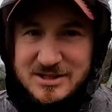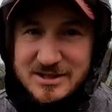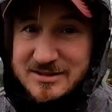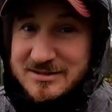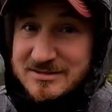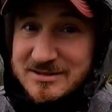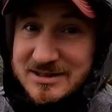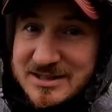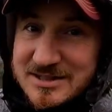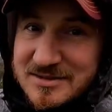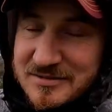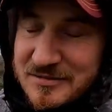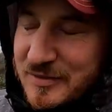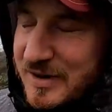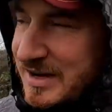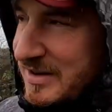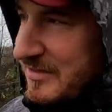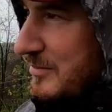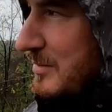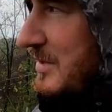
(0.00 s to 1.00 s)
at least a
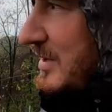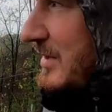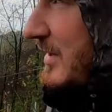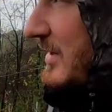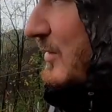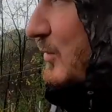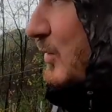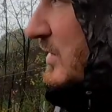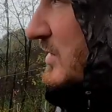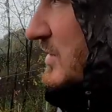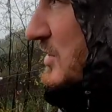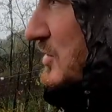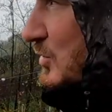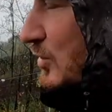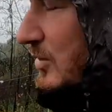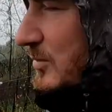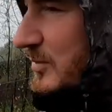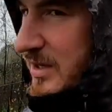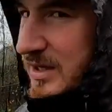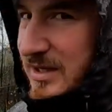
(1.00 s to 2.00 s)
friend of me once
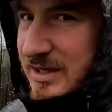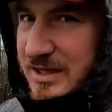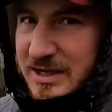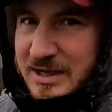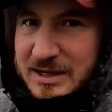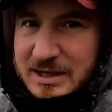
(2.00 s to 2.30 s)
told me,